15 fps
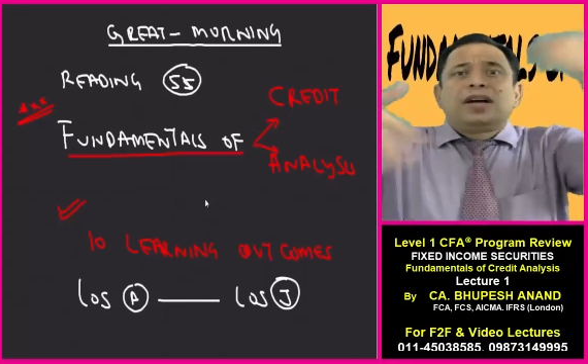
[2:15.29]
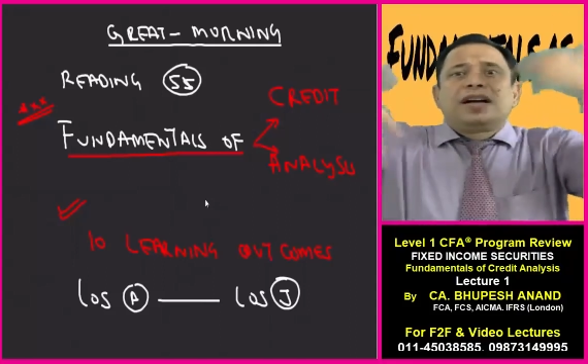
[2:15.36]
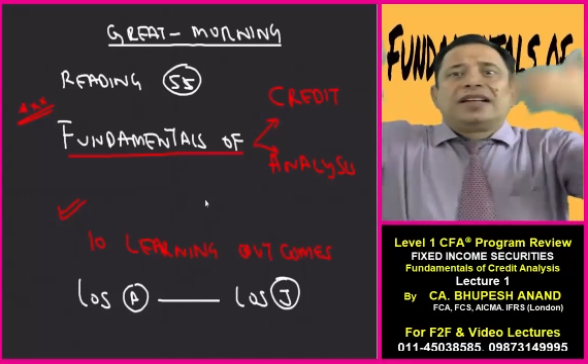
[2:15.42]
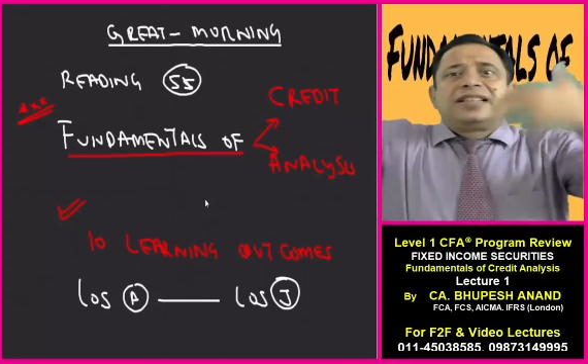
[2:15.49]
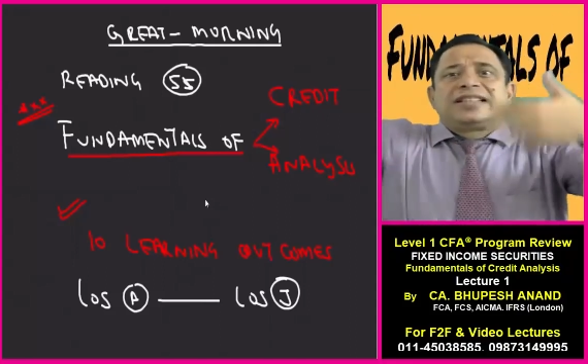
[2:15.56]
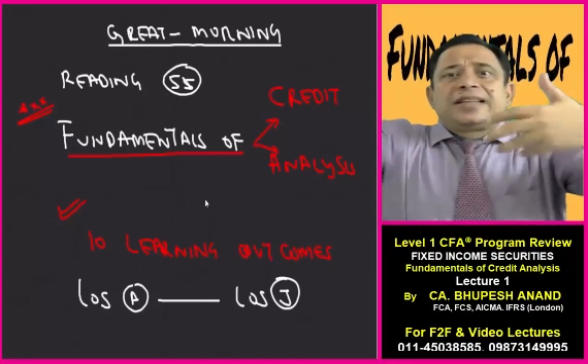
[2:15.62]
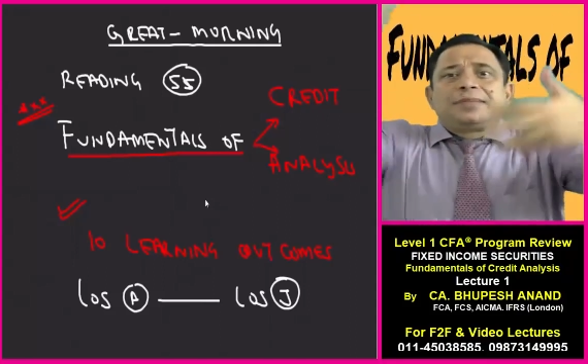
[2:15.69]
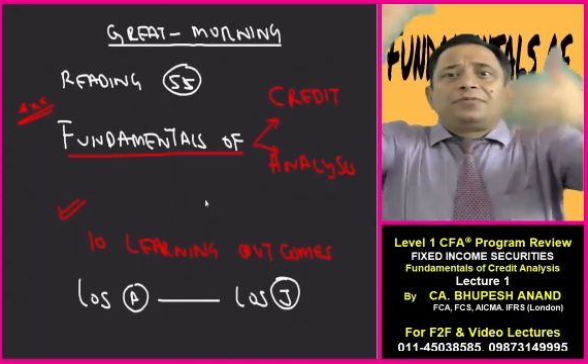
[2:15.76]

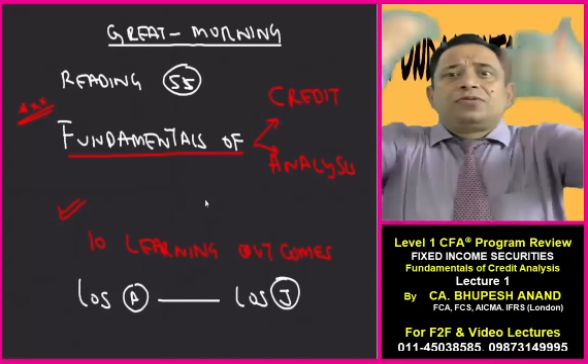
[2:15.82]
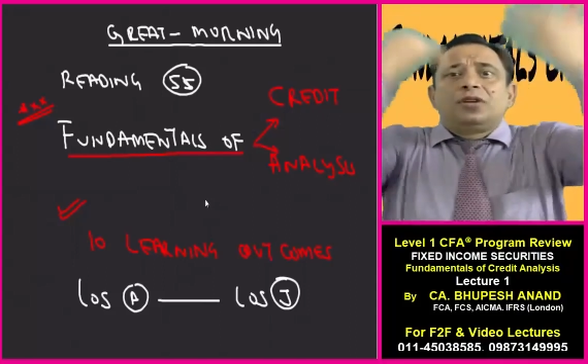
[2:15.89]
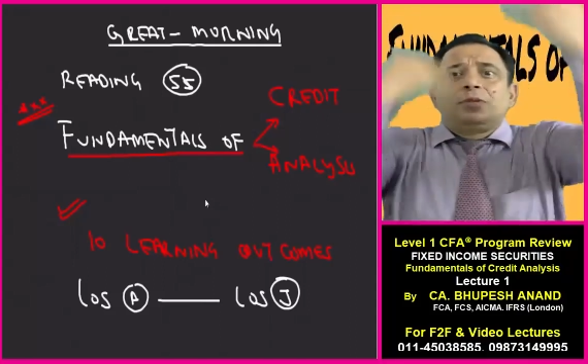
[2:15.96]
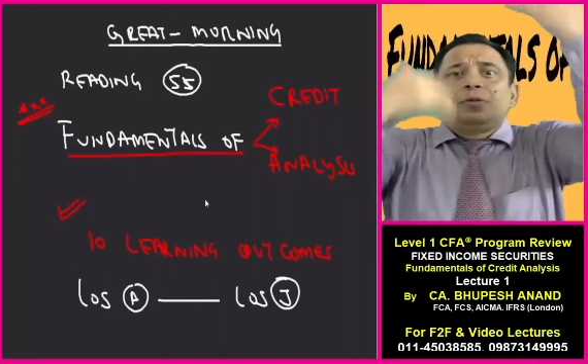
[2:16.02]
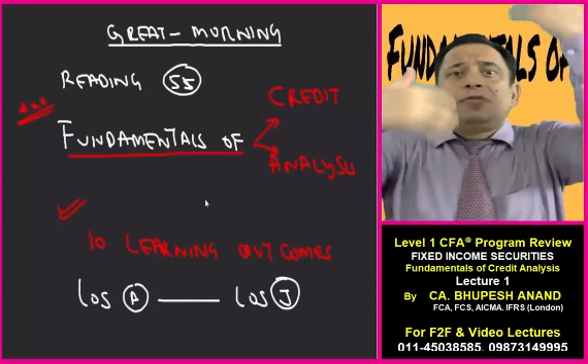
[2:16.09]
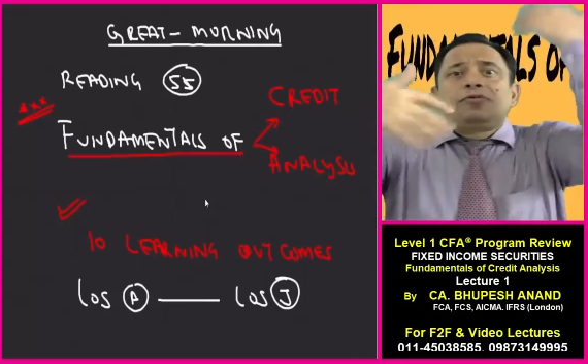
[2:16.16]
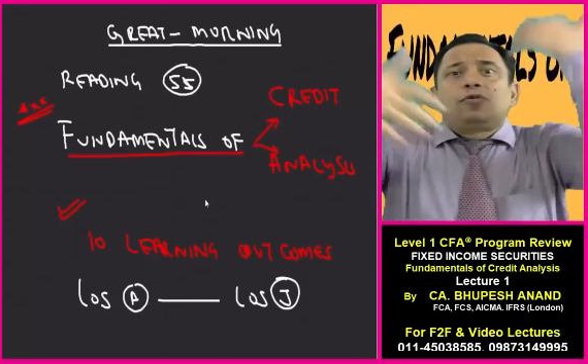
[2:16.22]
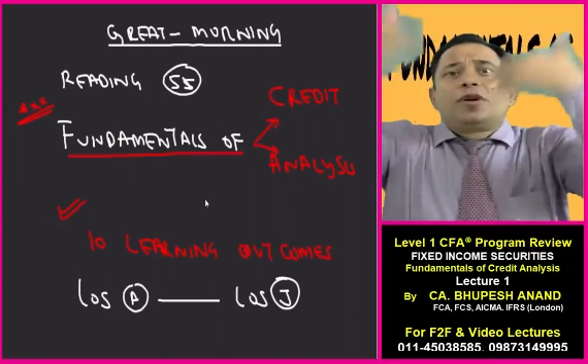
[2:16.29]
concepts will
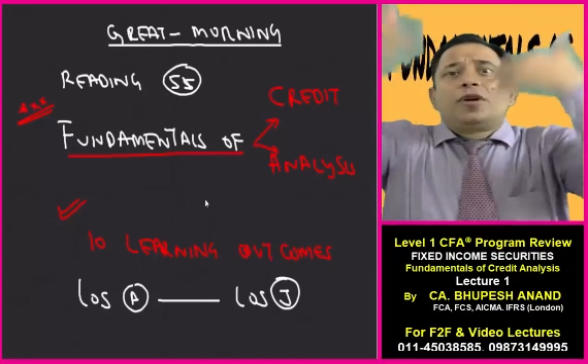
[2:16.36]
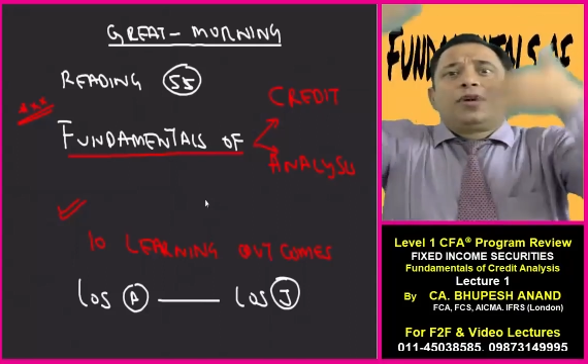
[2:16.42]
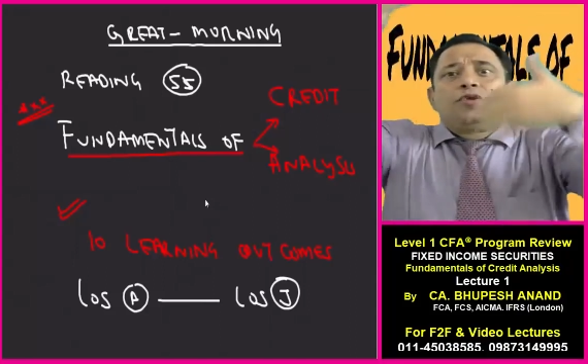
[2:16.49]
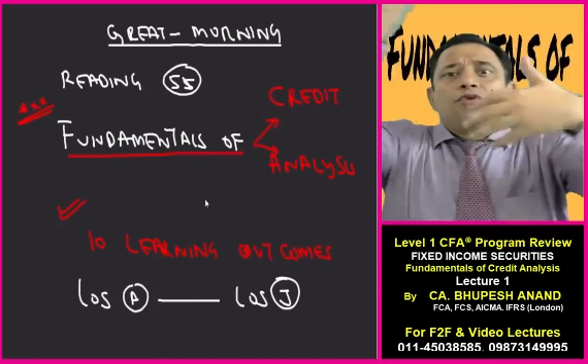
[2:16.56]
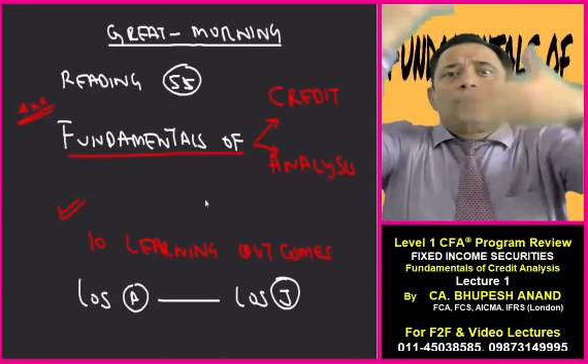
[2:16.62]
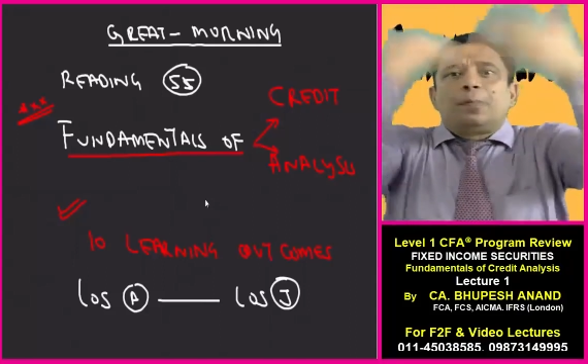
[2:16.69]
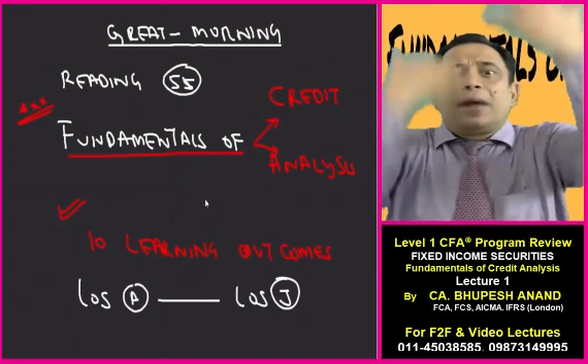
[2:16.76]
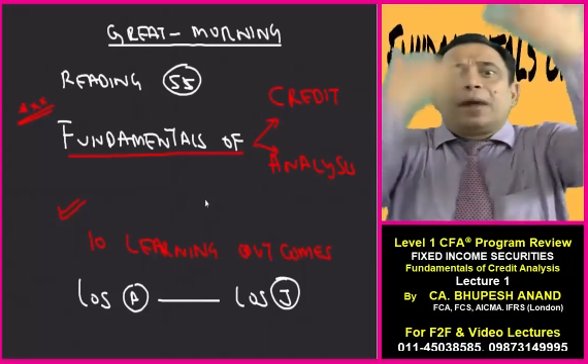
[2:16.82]
be flowing in
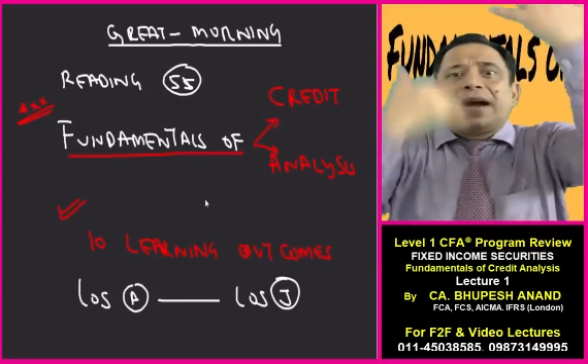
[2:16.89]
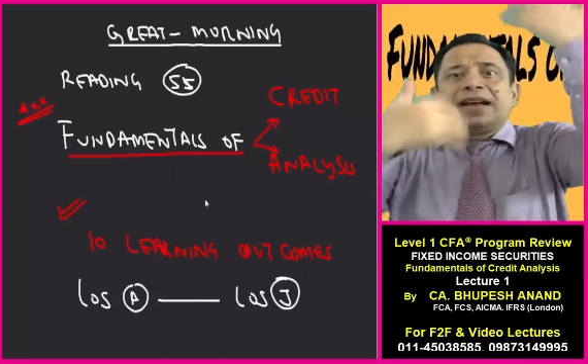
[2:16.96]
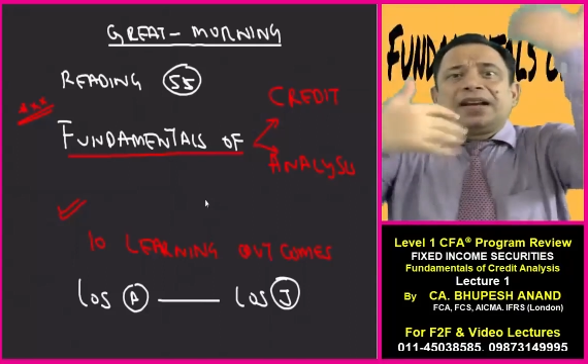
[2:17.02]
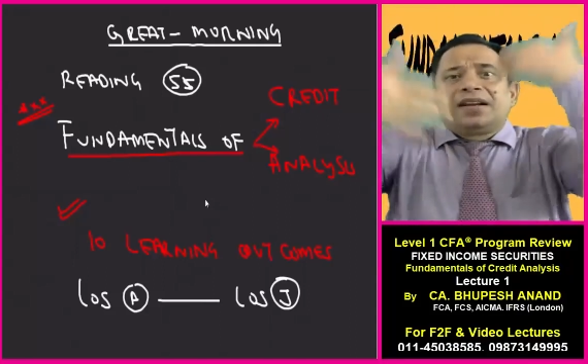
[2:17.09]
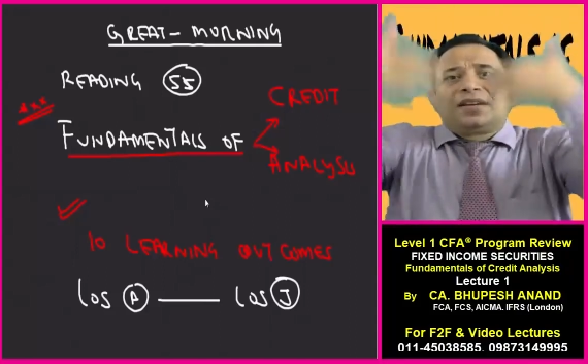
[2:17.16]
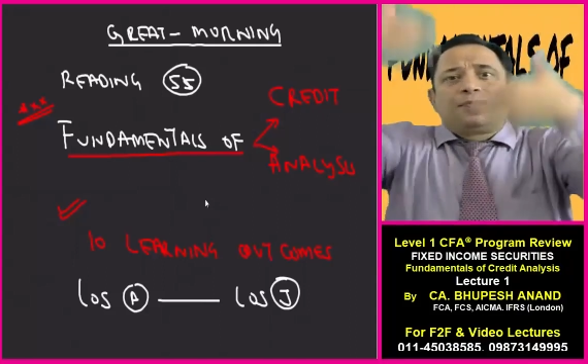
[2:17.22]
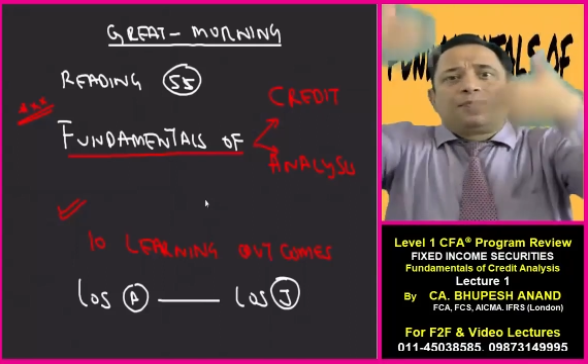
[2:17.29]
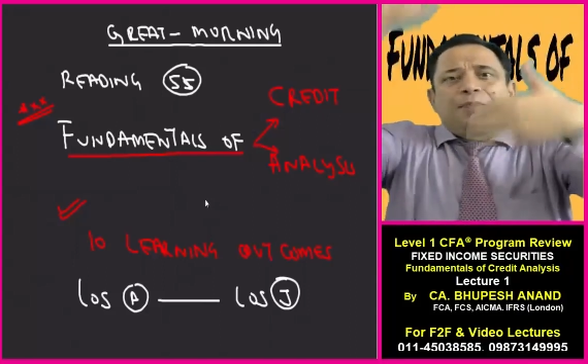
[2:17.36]
your mind.